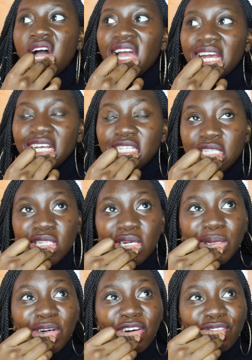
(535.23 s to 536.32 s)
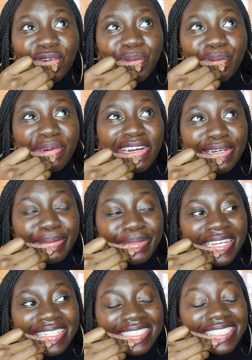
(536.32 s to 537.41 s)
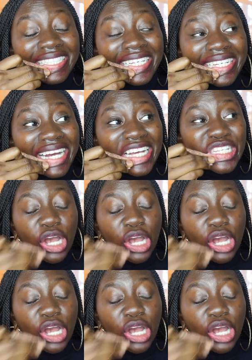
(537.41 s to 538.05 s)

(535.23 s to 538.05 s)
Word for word: I got so overwhelmed and just like guys,